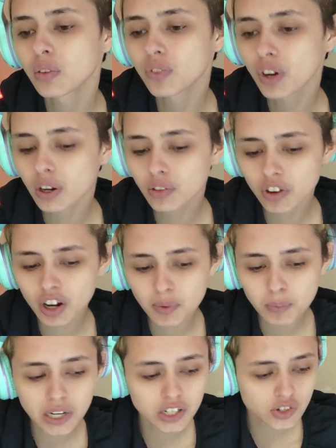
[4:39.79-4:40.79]
very, very
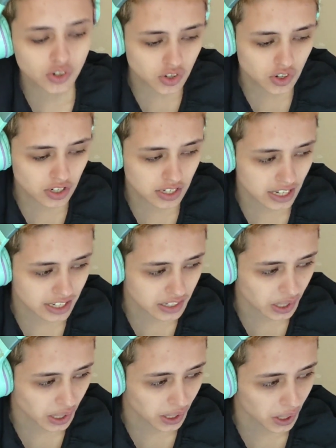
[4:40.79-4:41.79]
much just as
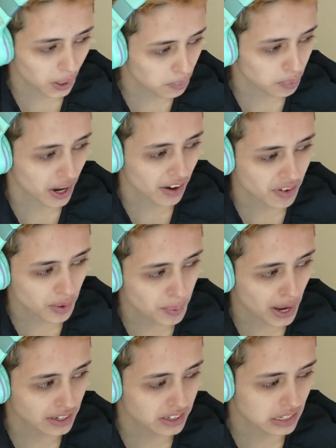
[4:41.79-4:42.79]
like a private
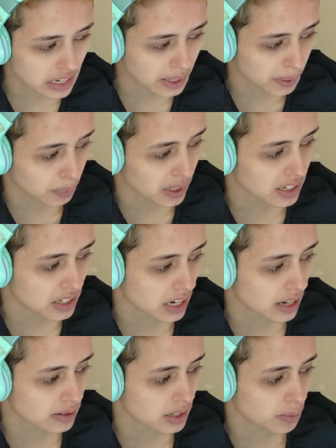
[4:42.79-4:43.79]
pastime is
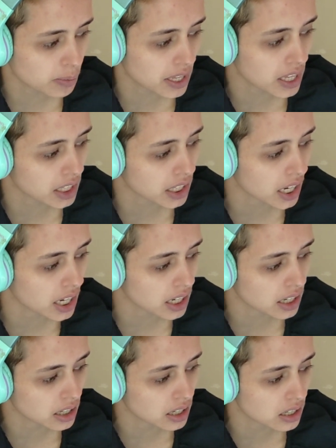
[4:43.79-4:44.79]
now something that
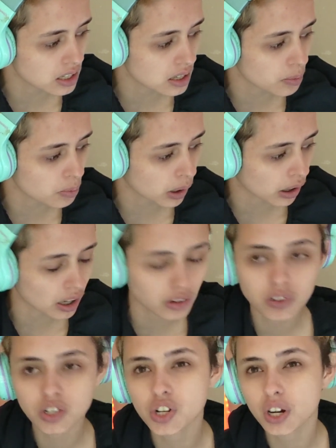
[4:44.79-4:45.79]
is more
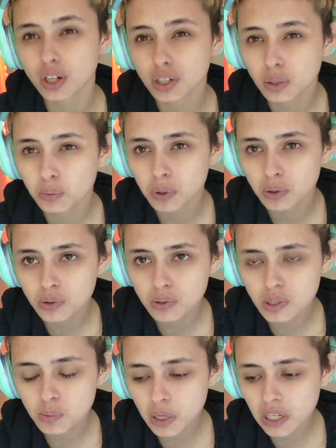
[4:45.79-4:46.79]
of a shared communal
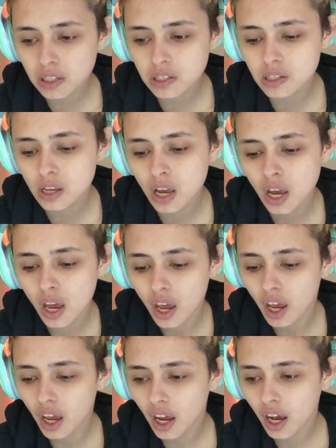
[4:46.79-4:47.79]
space.
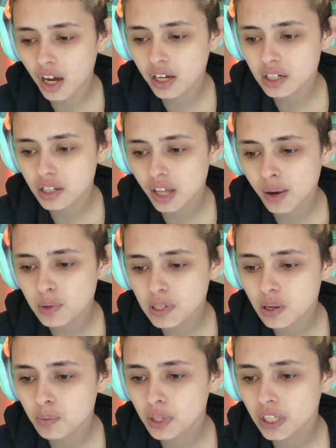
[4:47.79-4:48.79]
And that was
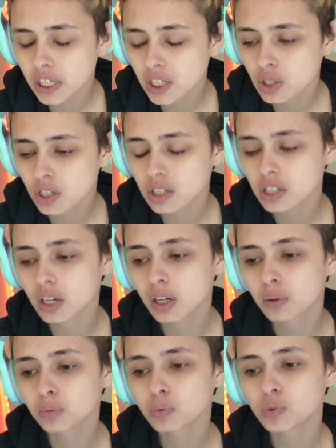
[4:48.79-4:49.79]
something that took
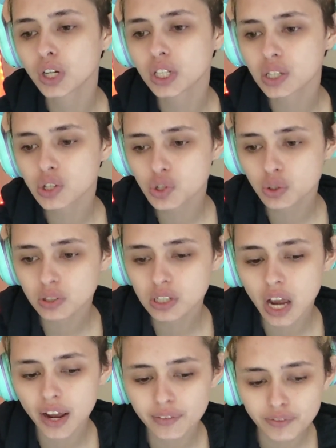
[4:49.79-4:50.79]
some transitional
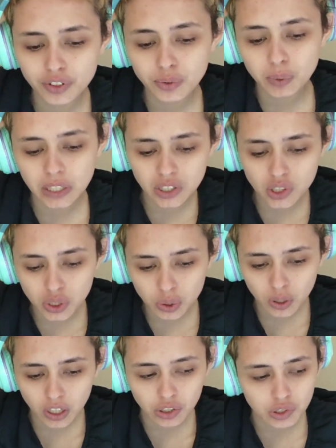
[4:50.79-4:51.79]
time for me
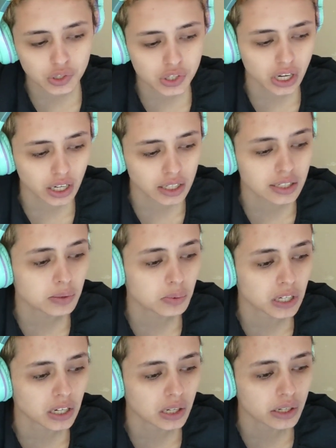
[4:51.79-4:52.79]
to understand,
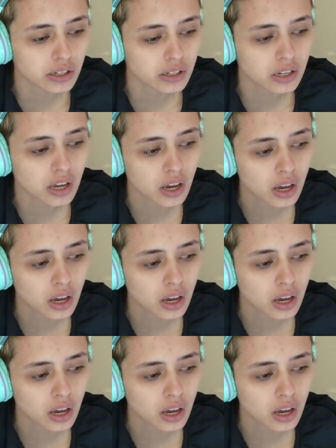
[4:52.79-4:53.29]
because